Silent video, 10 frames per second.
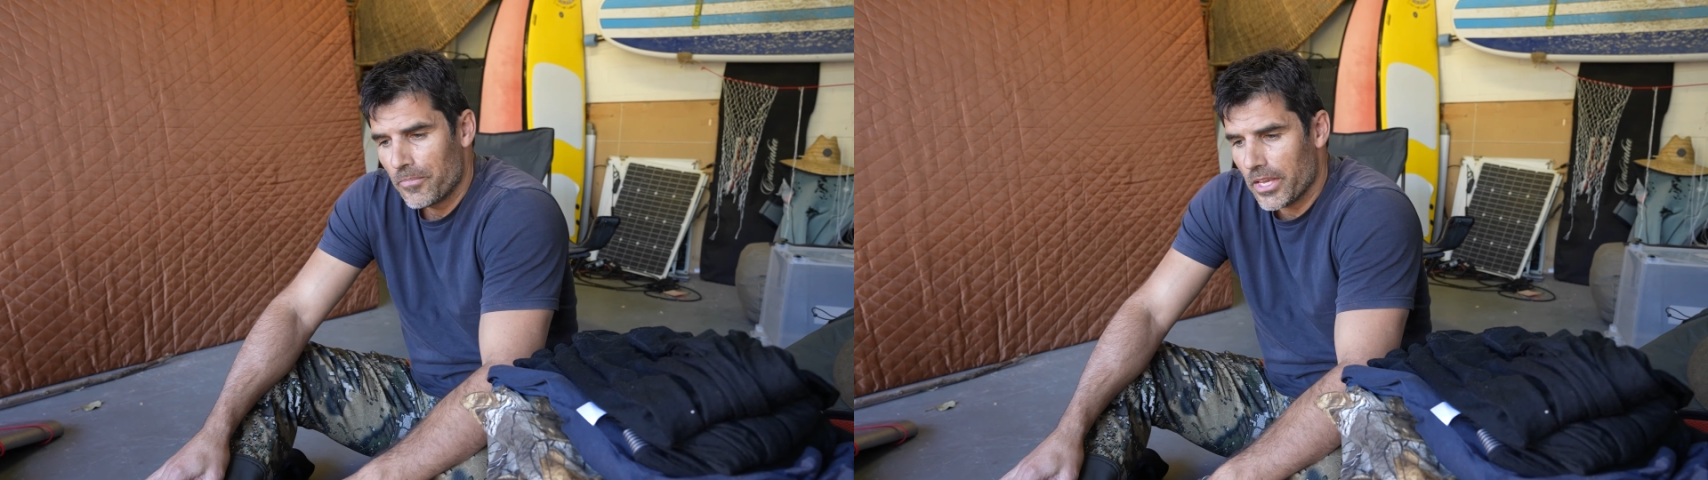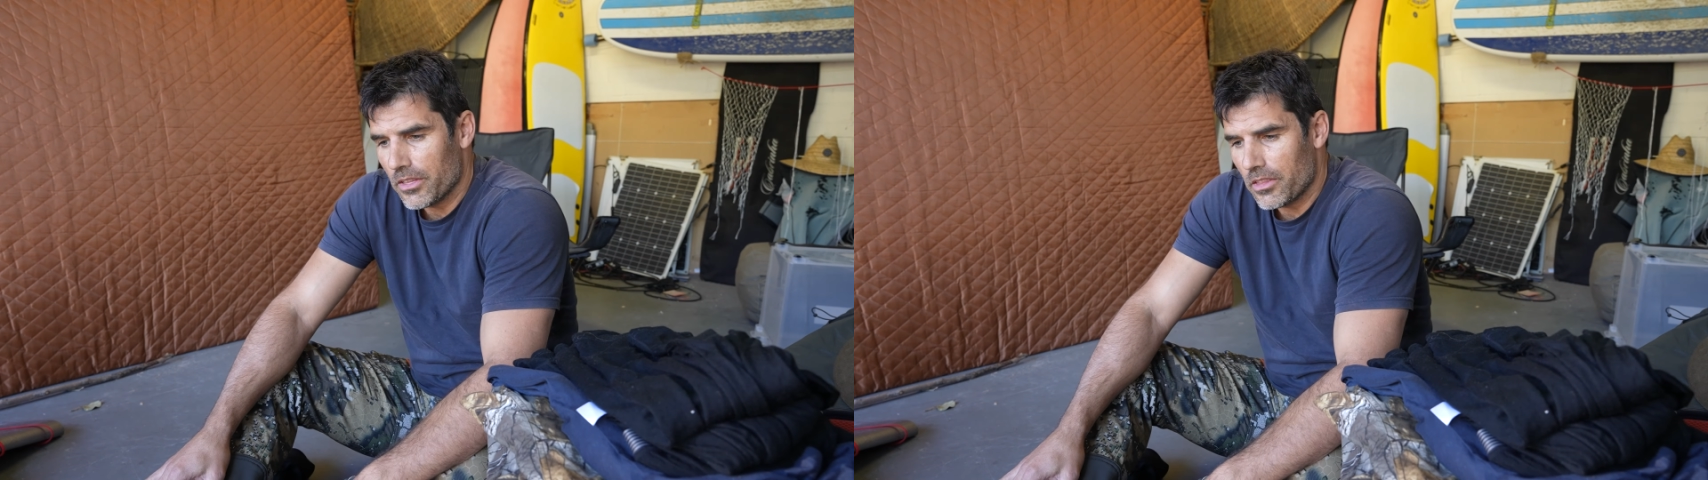
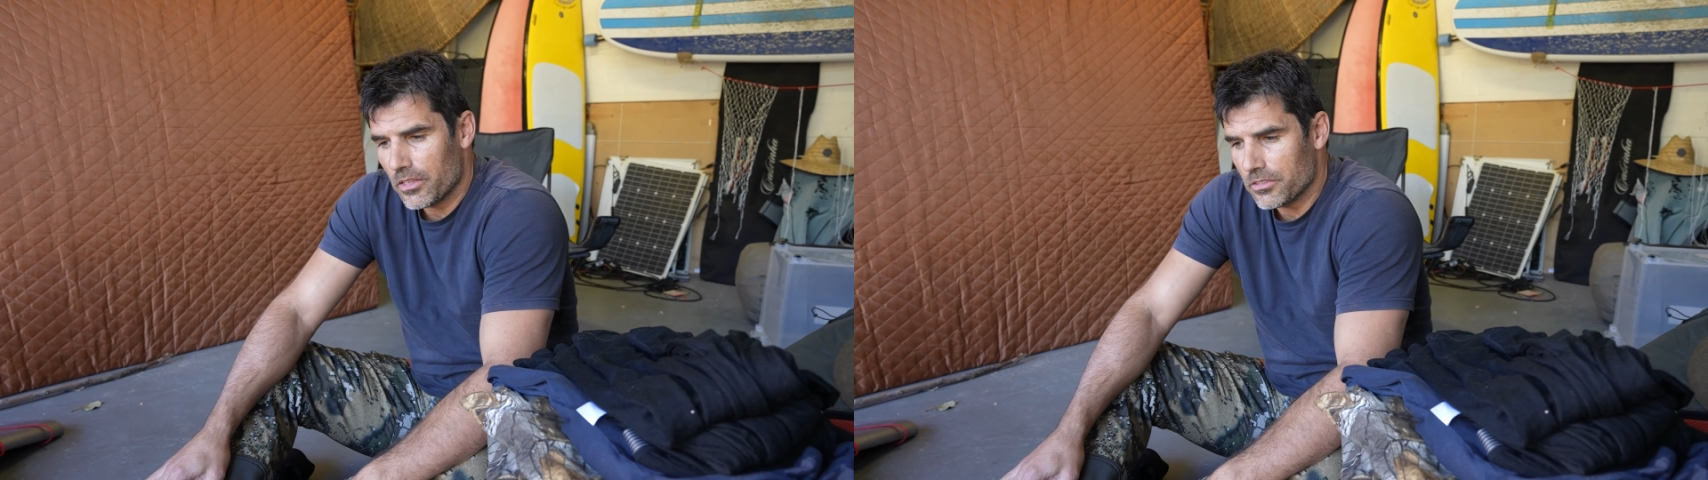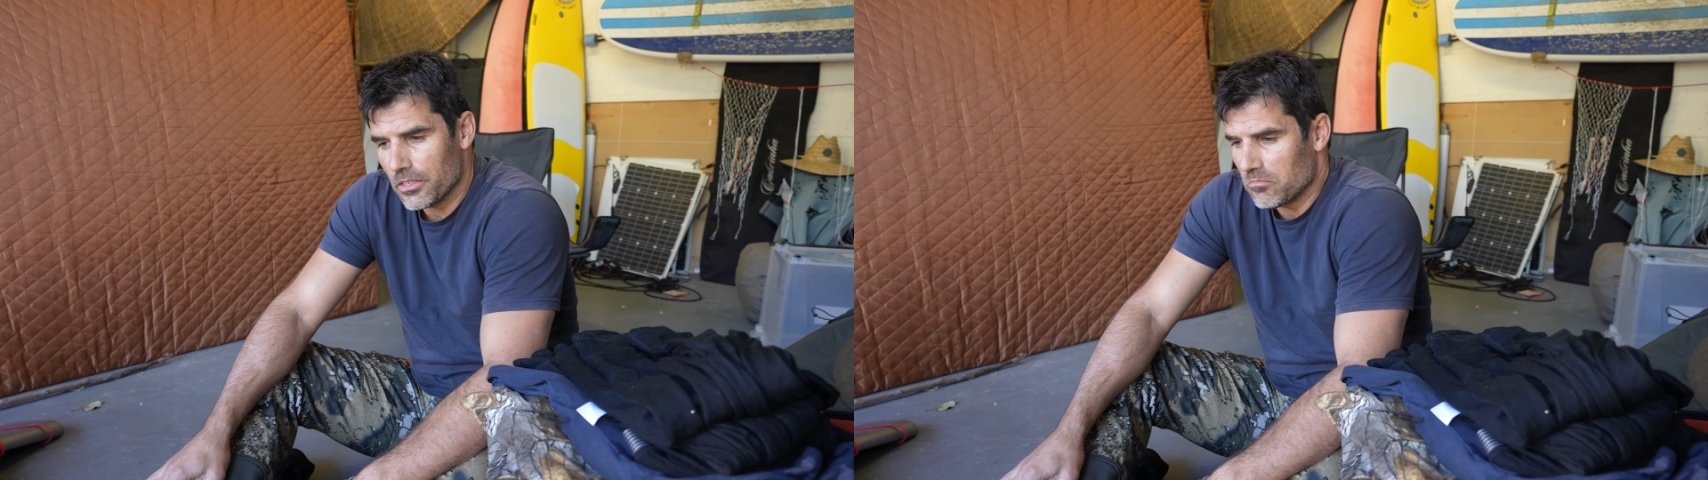and the
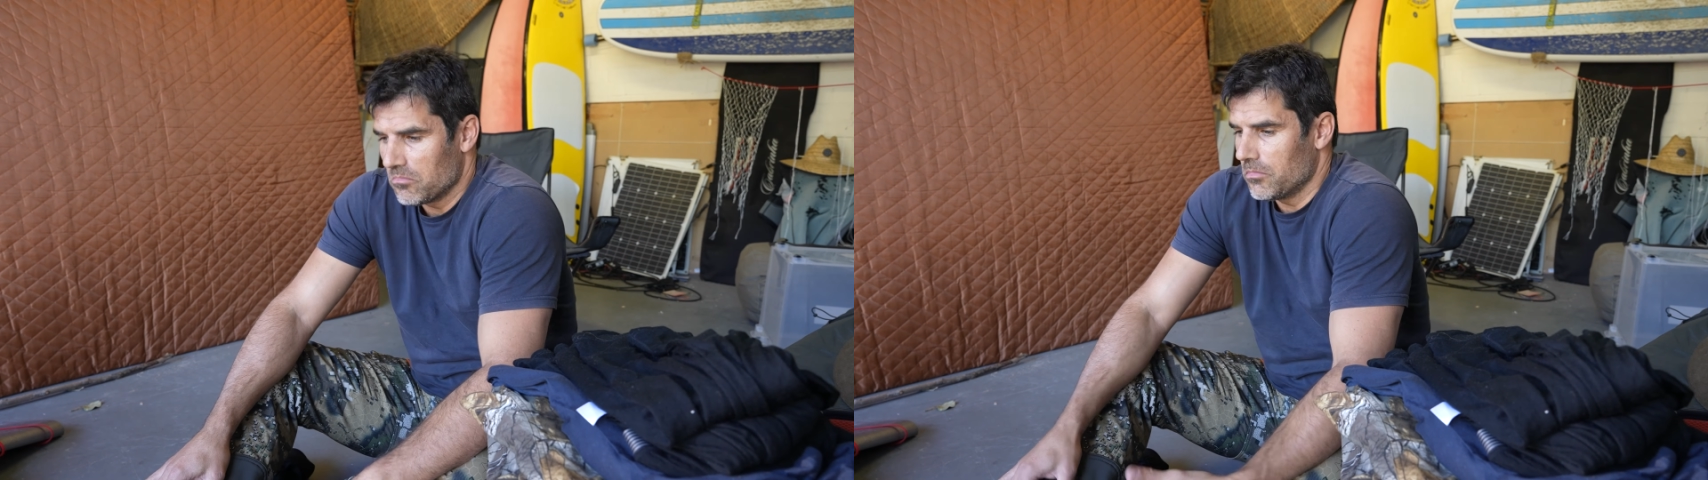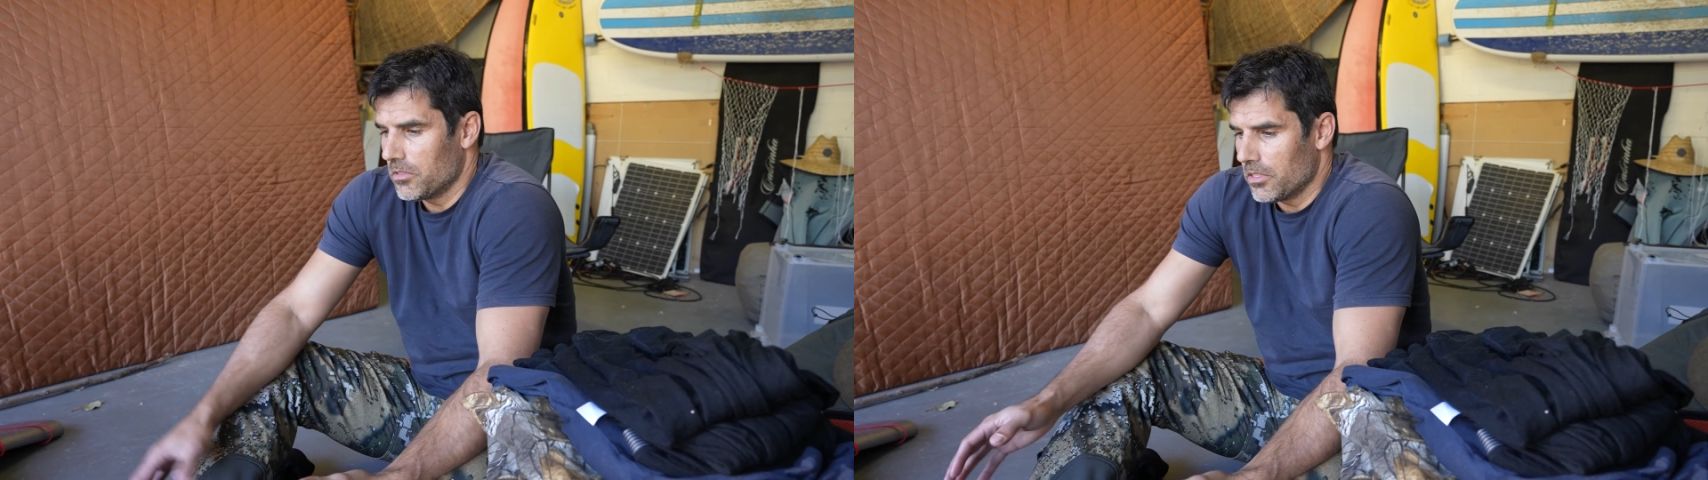things that
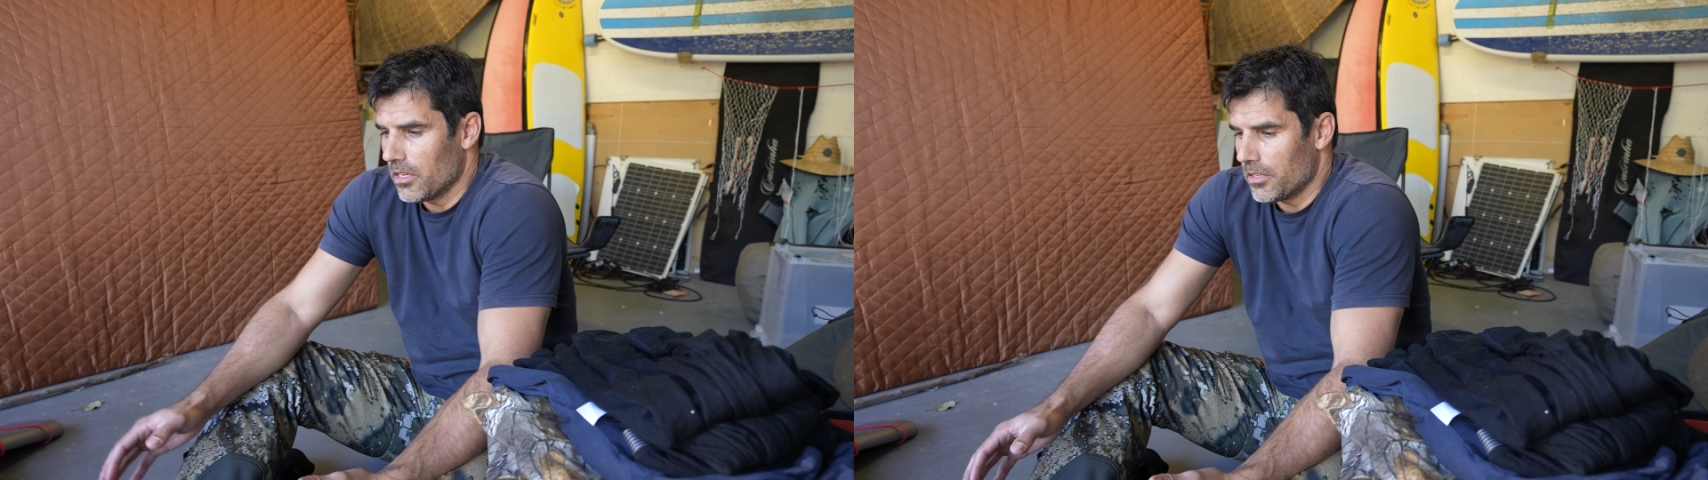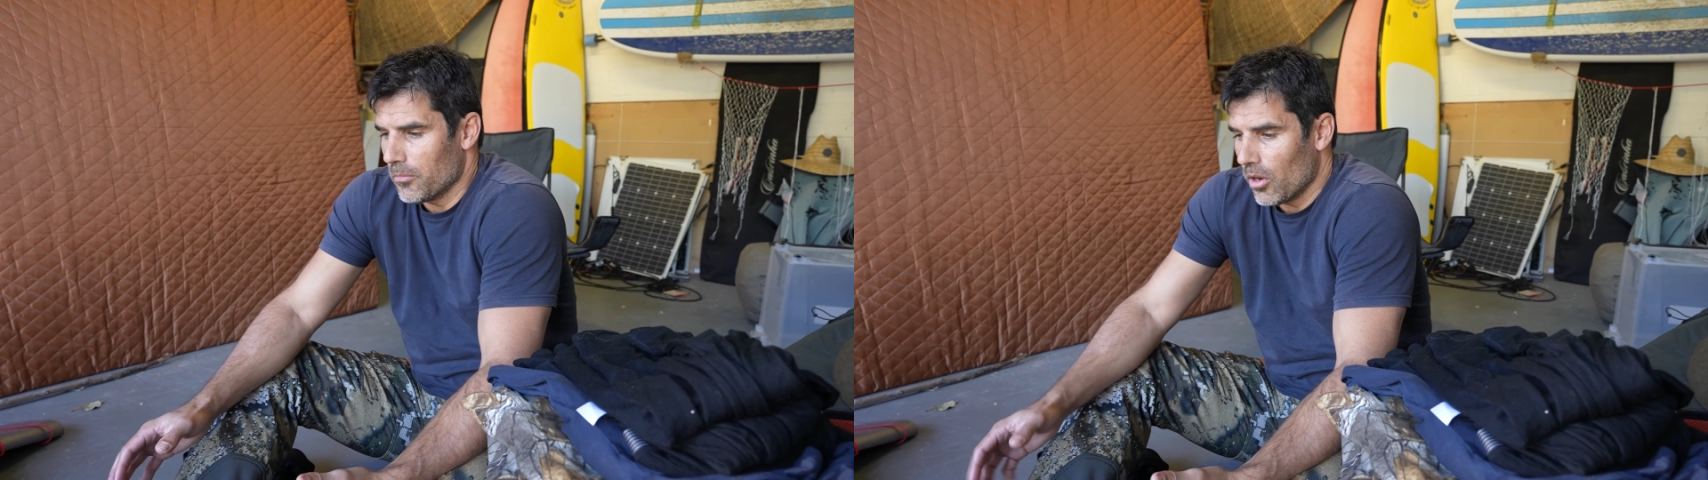
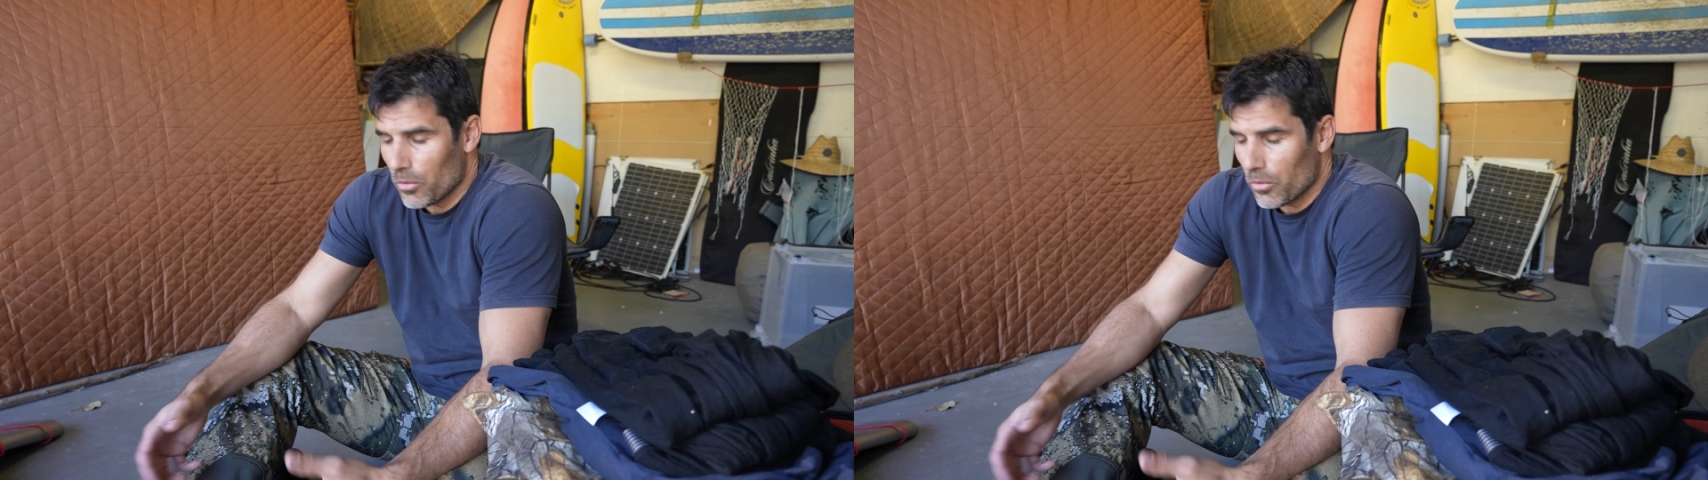you might